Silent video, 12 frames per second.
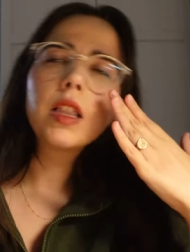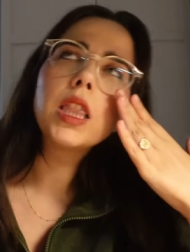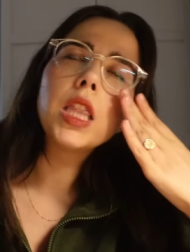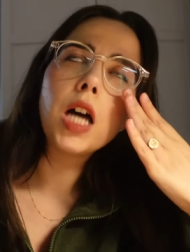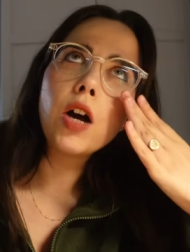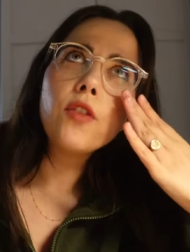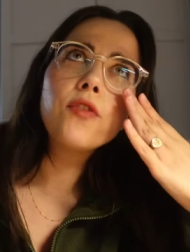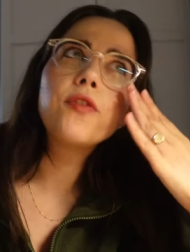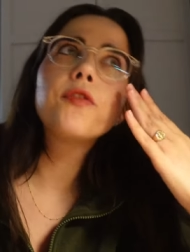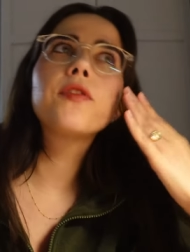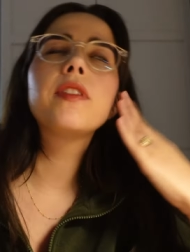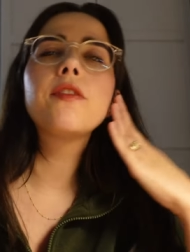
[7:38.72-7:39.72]

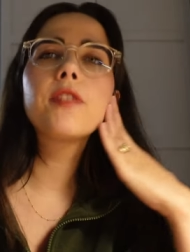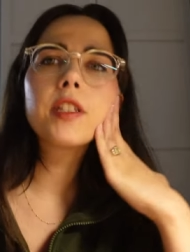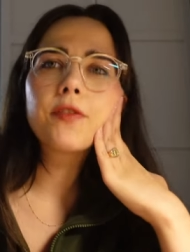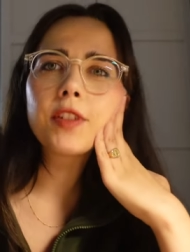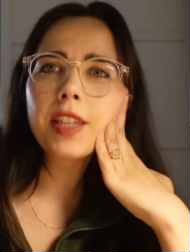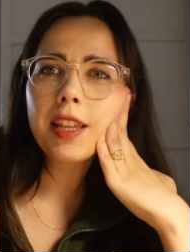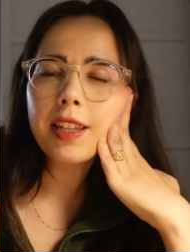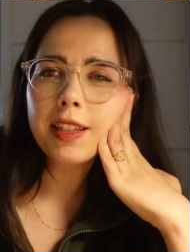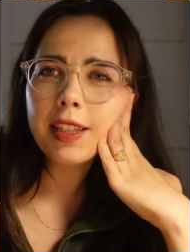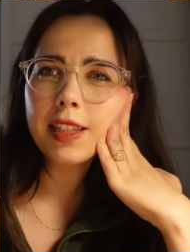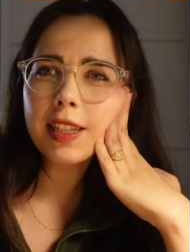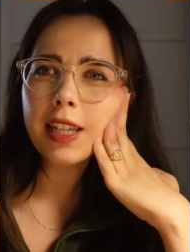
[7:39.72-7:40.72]
love the first few
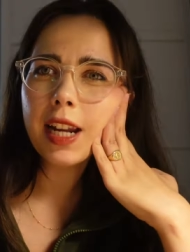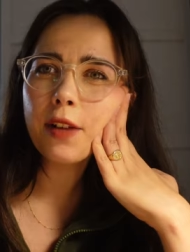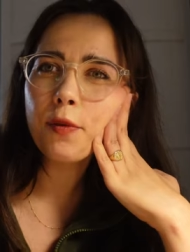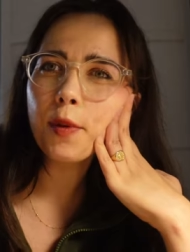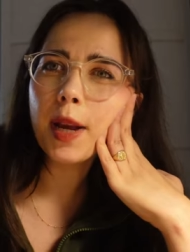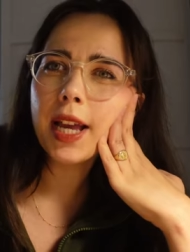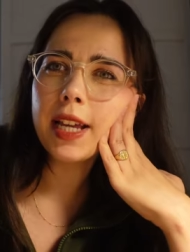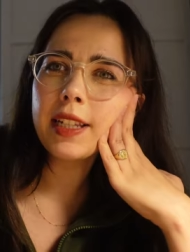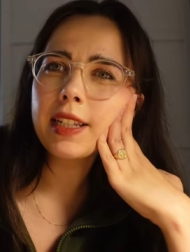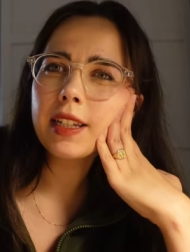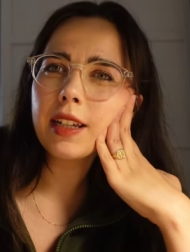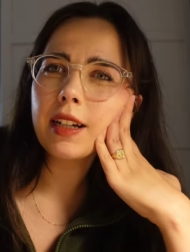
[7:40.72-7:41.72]
sentences that I
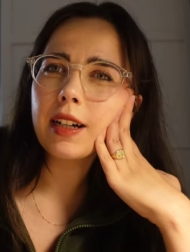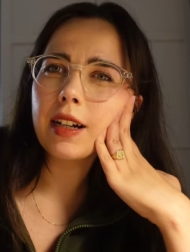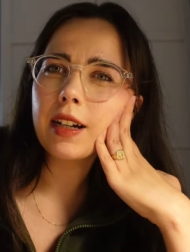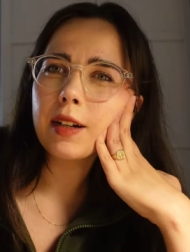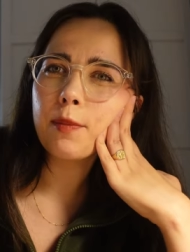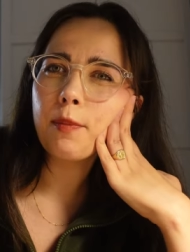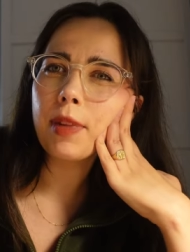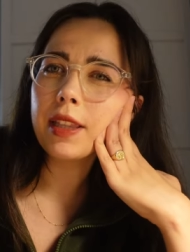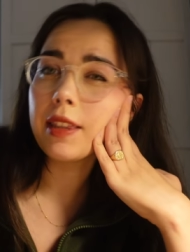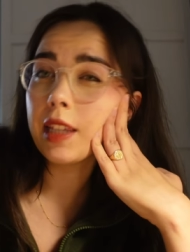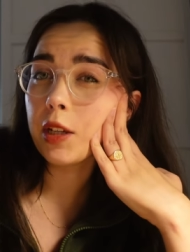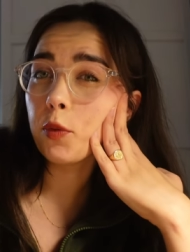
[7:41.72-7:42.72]
read,
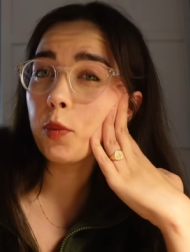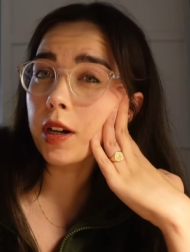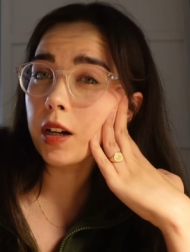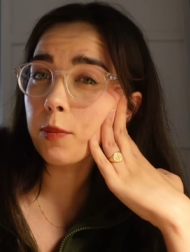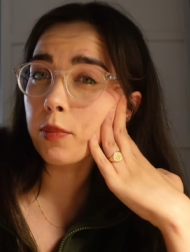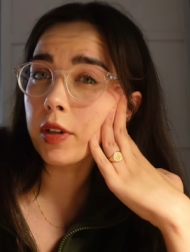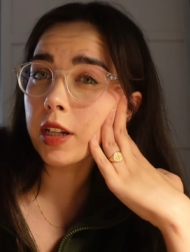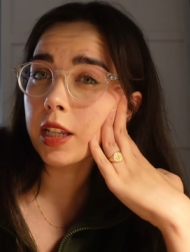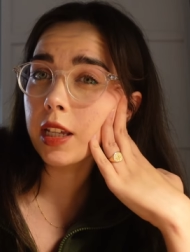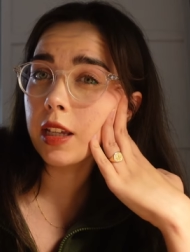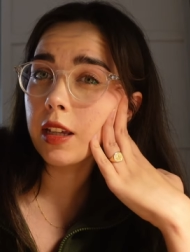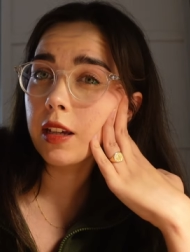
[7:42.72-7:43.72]
but they were
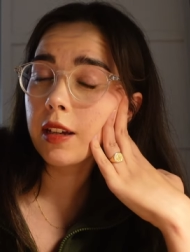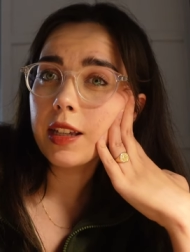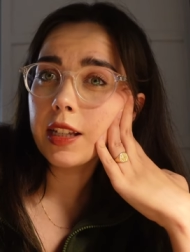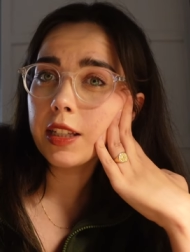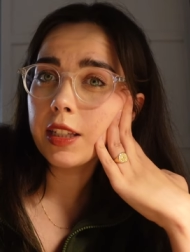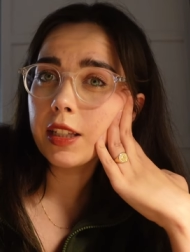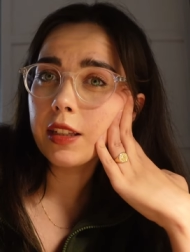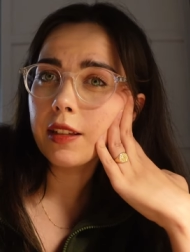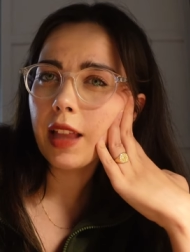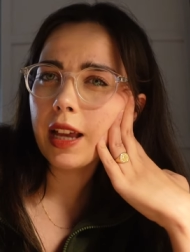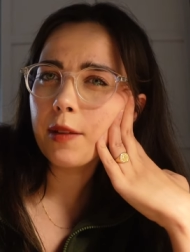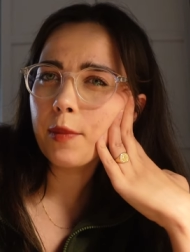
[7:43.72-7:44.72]
pretty easy,
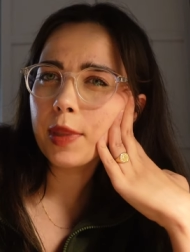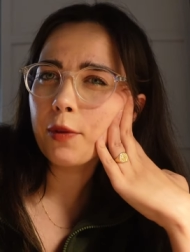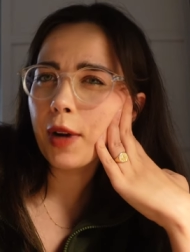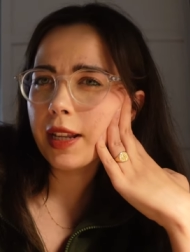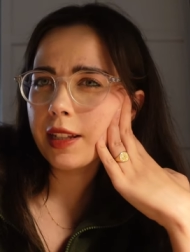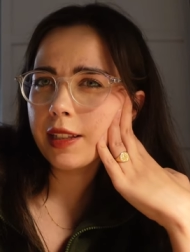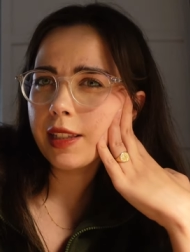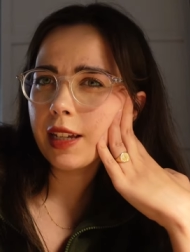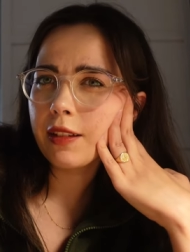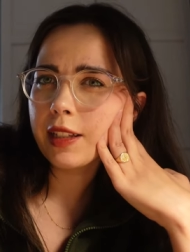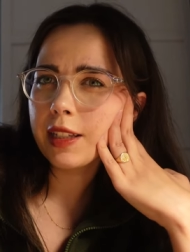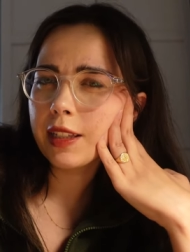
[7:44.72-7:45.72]
like the writing
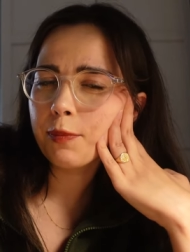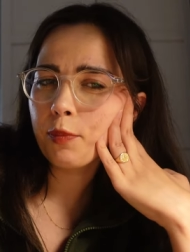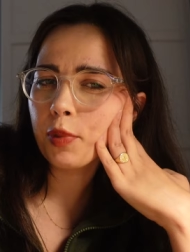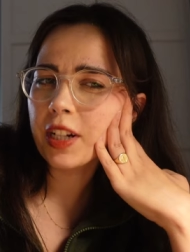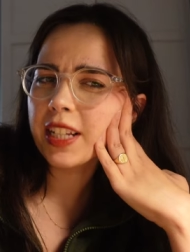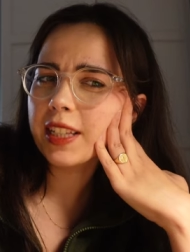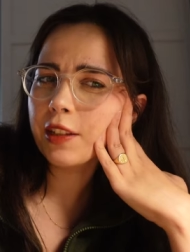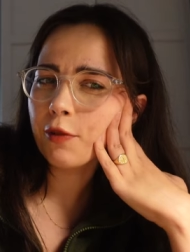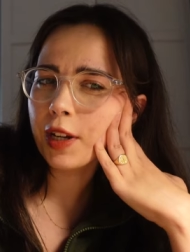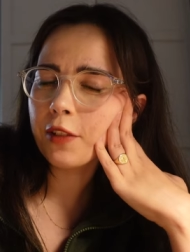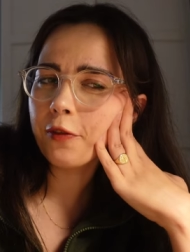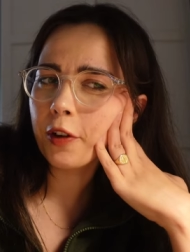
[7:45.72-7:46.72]
style is pretty
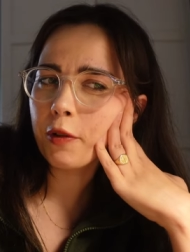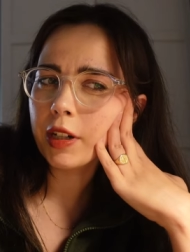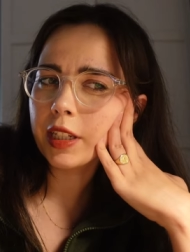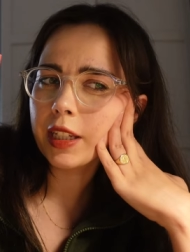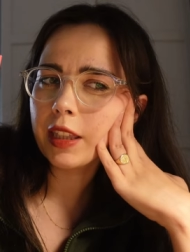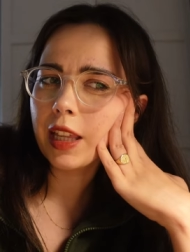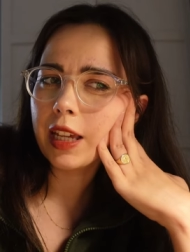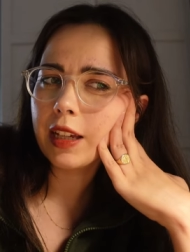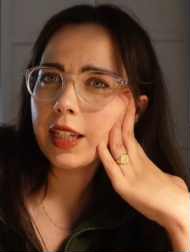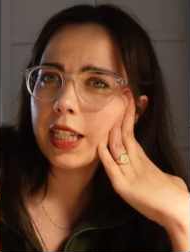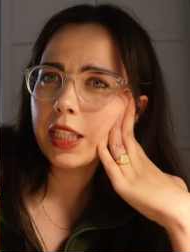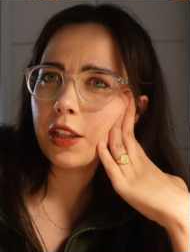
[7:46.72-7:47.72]
straightforward and like
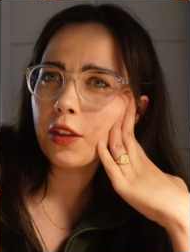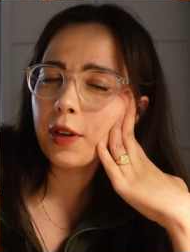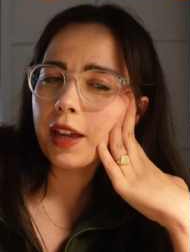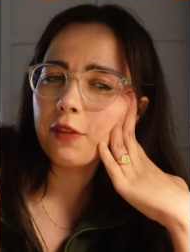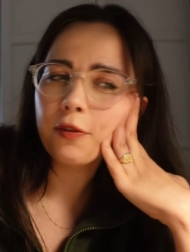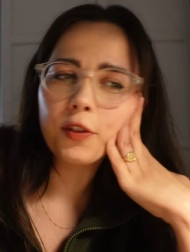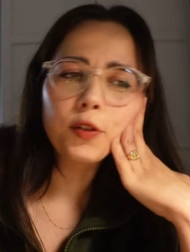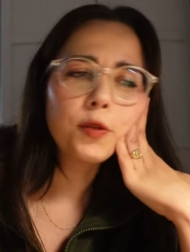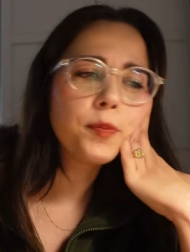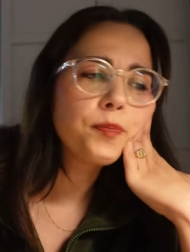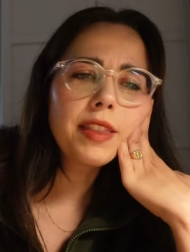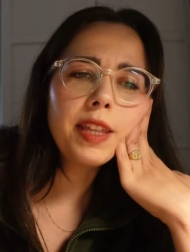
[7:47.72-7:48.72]
easy to get
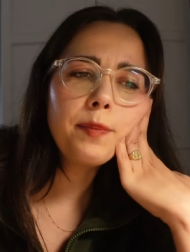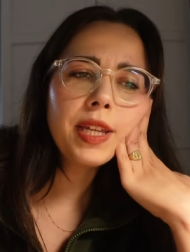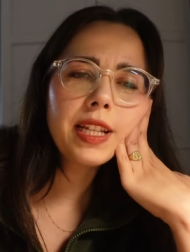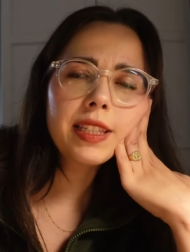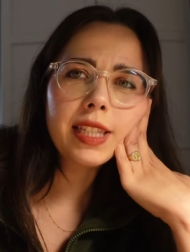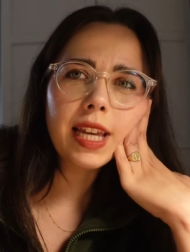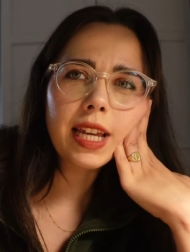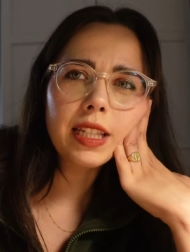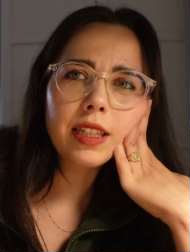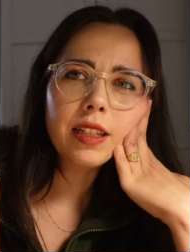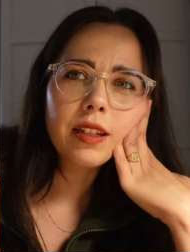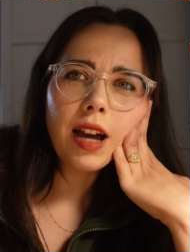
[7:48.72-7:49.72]
through. That being
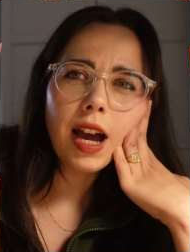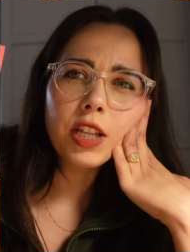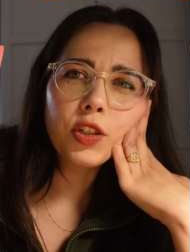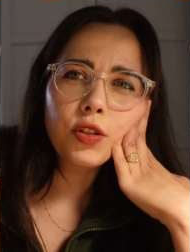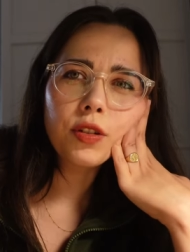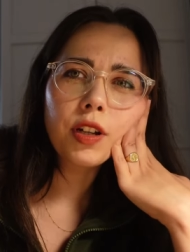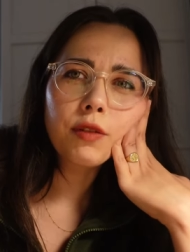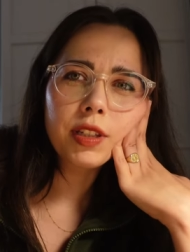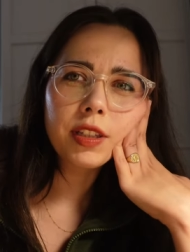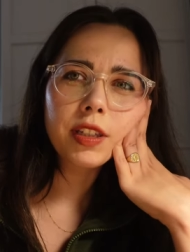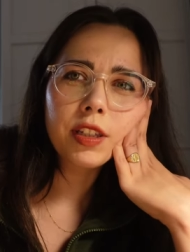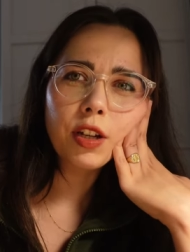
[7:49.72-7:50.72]
said, I do know
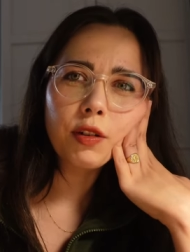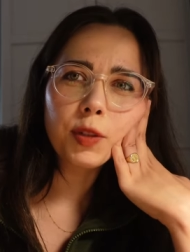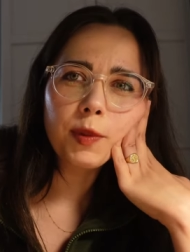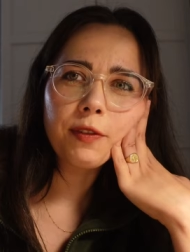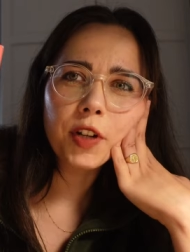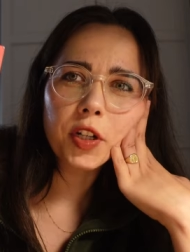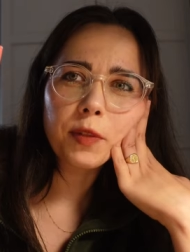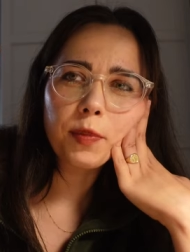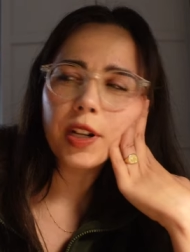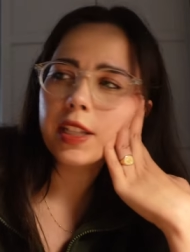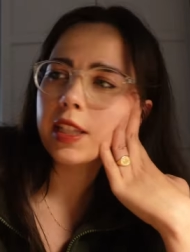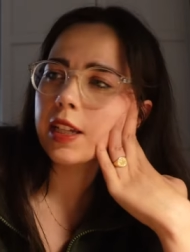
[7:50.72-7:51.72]
this is going to be very
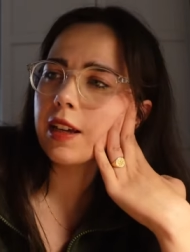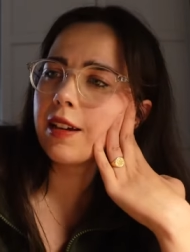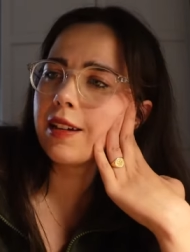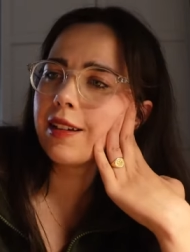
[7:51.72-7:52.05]
depressing.